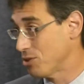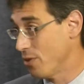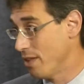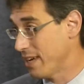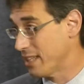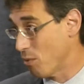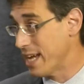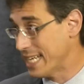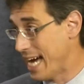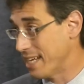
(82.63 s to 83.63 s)
sure they've got the
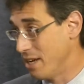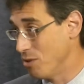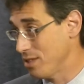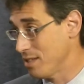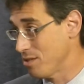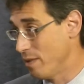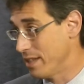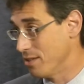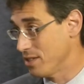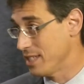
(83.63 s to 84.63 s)
right diagnosis when
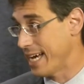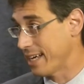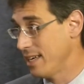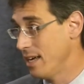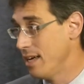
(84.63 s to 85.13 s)
they're sick.